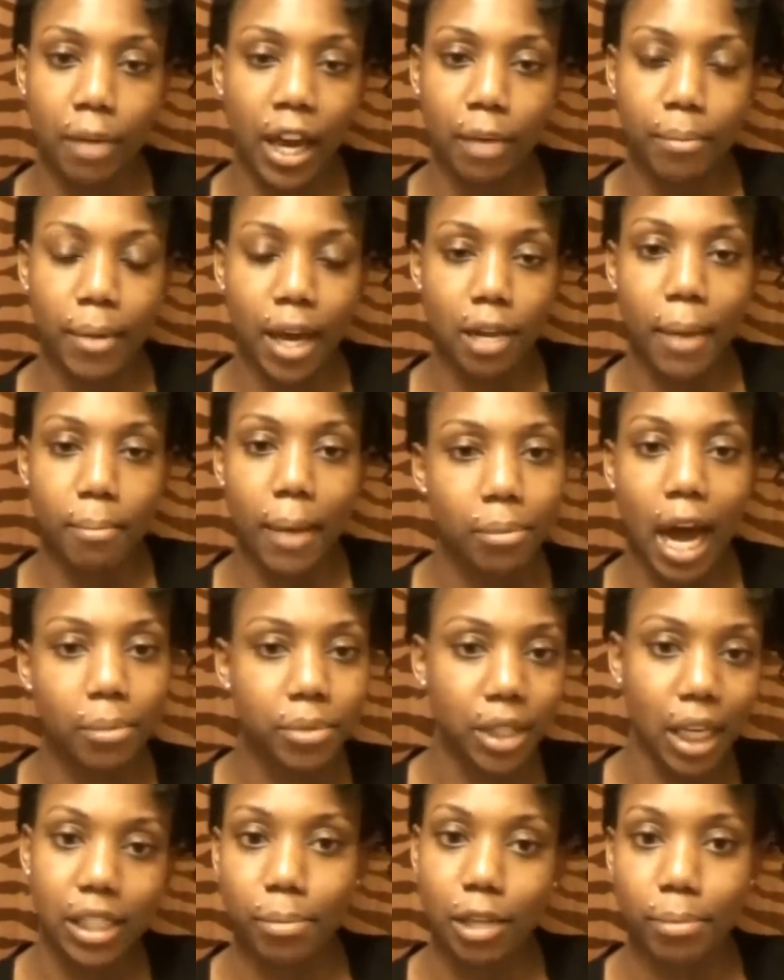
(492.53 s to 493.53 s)
fake Betty
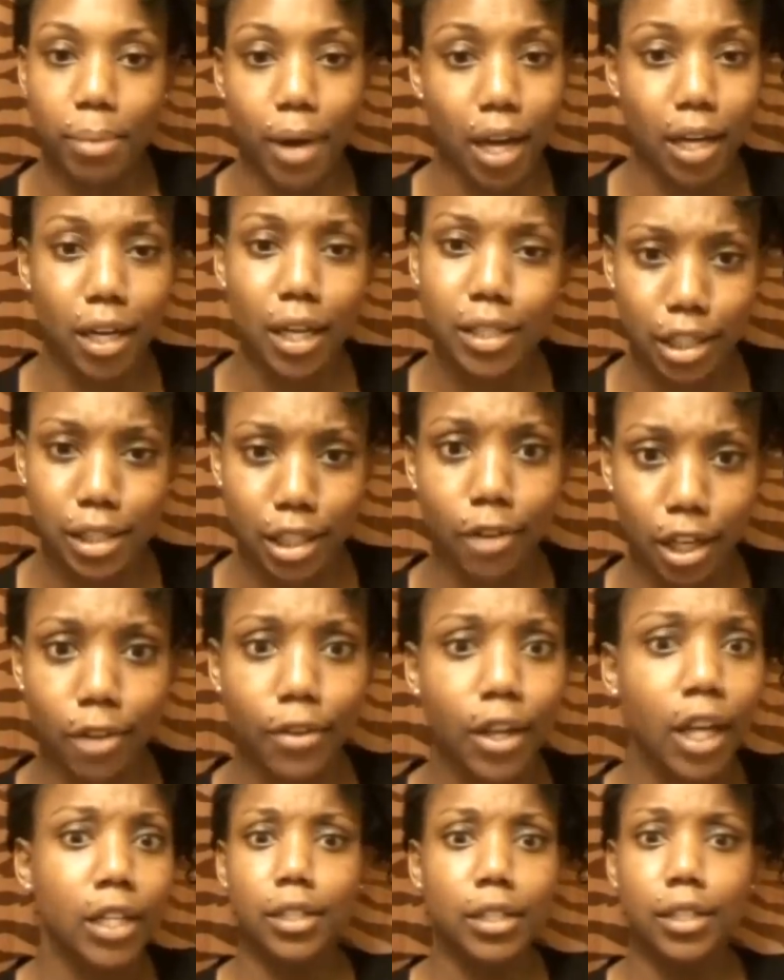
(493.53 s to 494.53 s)
Bob takes it upon
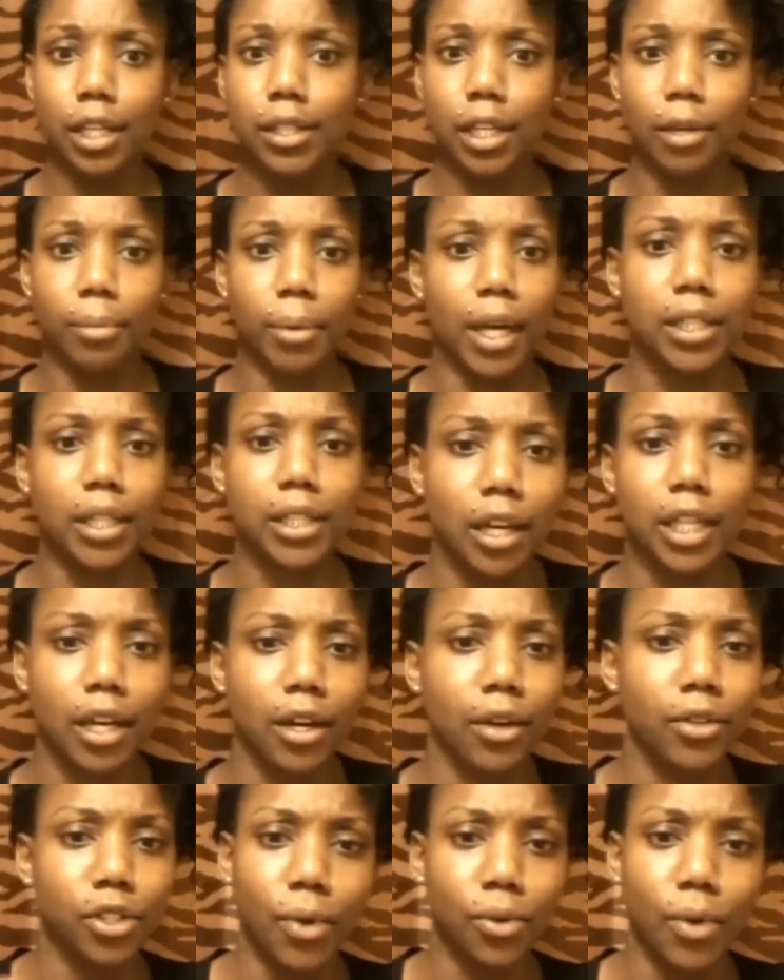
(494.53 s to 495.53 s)
herself to sit up here and
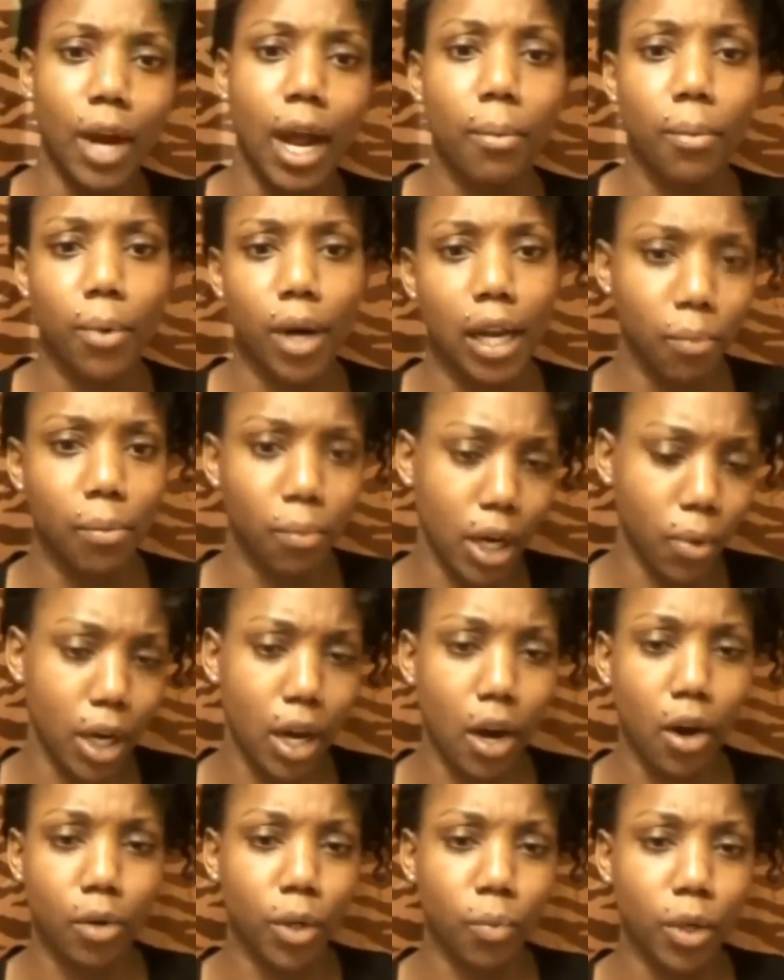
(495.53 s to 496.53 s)
tell Scrap what
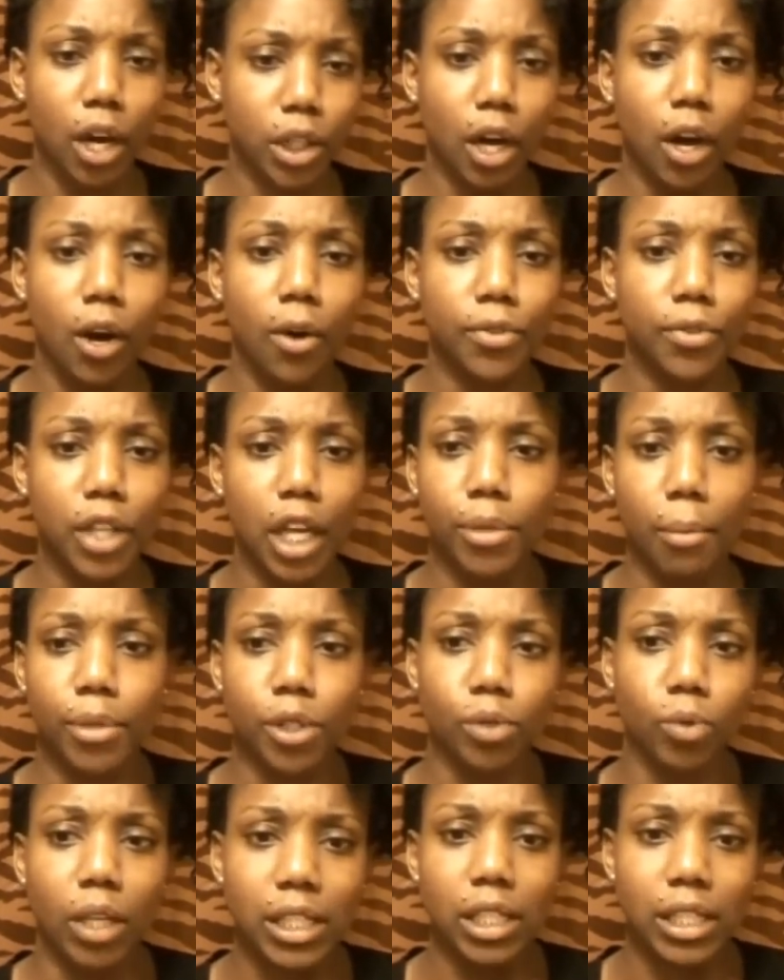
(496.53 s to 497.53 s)
went on with the whole
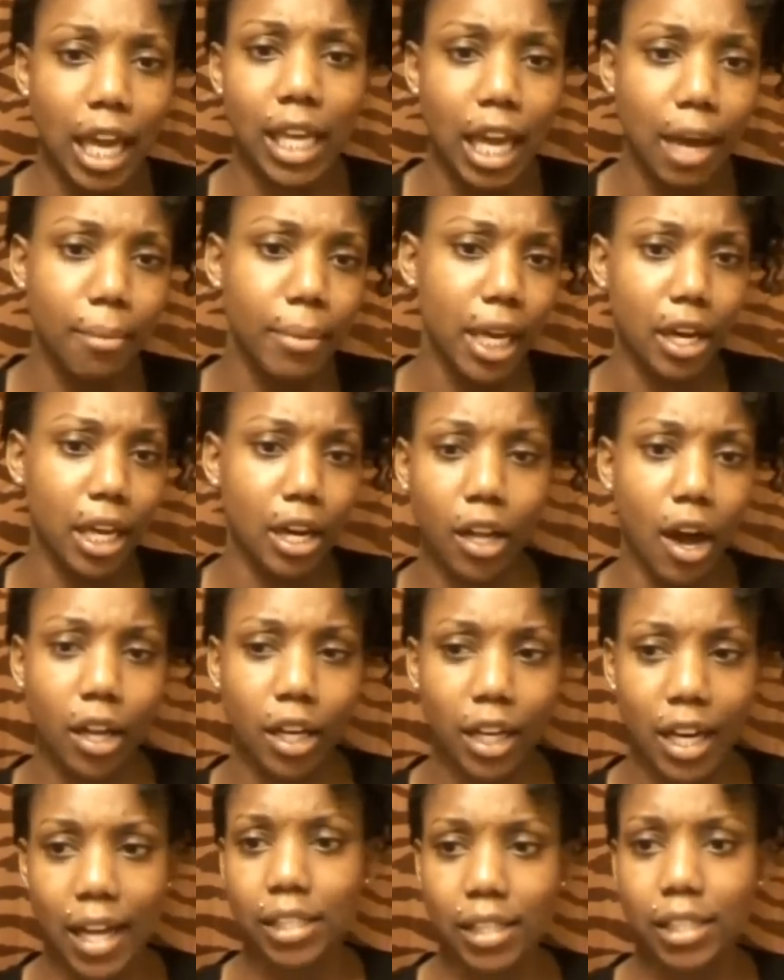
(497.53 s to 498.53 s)
thing between Tammy and
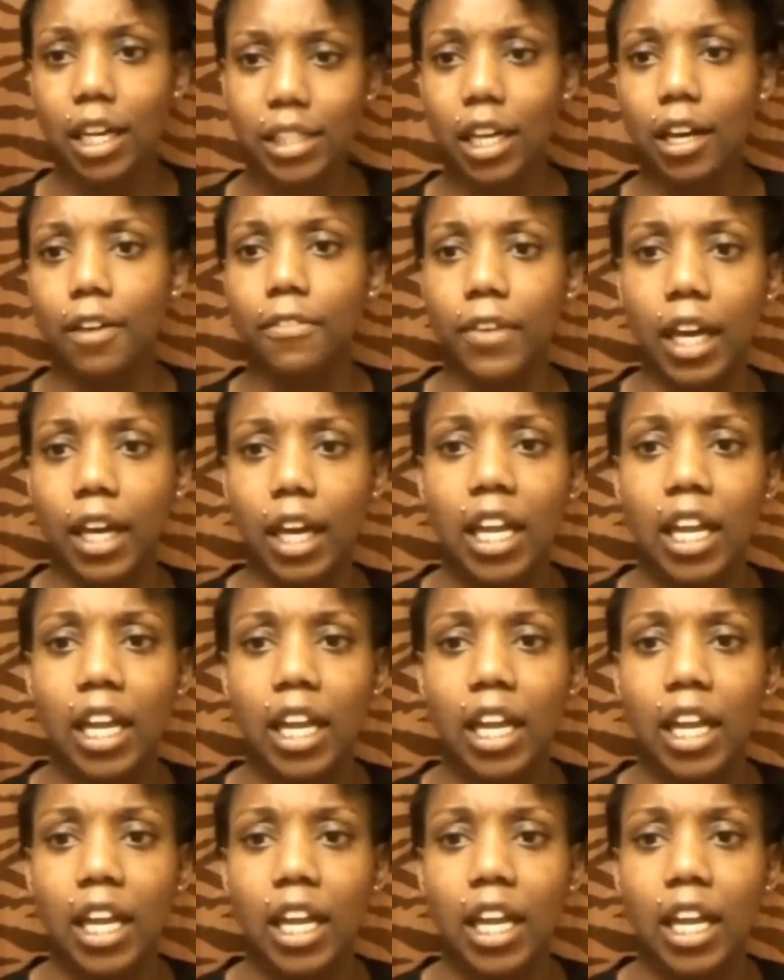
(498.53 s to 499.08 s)
all of that stuff.